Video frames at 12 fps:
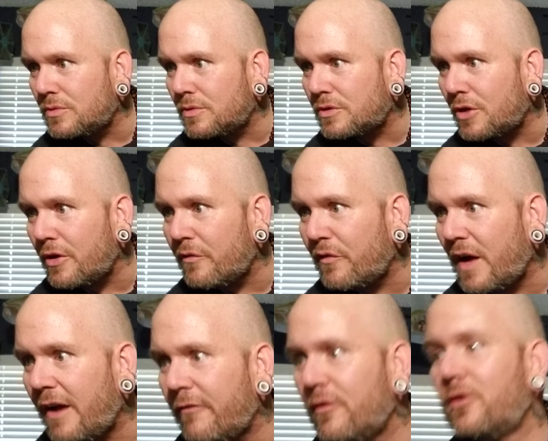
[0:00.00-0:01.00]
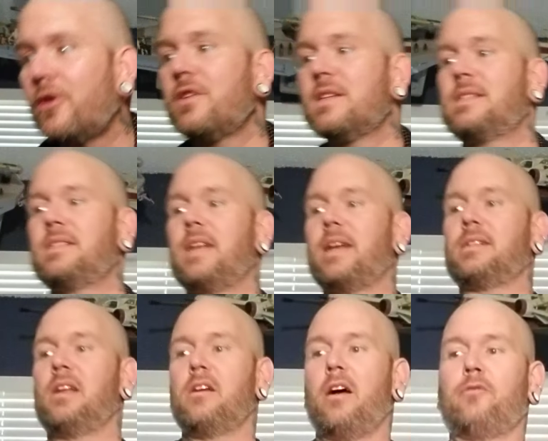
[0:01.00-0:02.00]
35 and 36
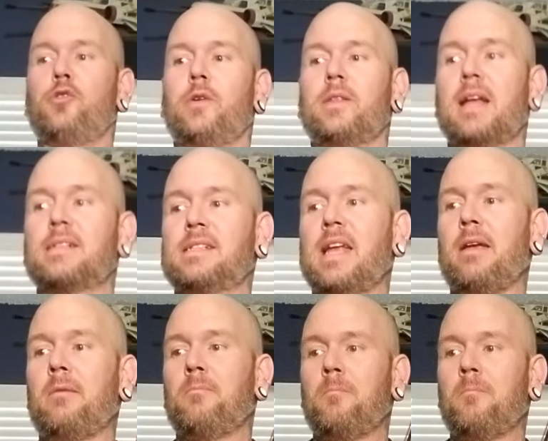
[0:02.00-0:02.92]
of doing that same.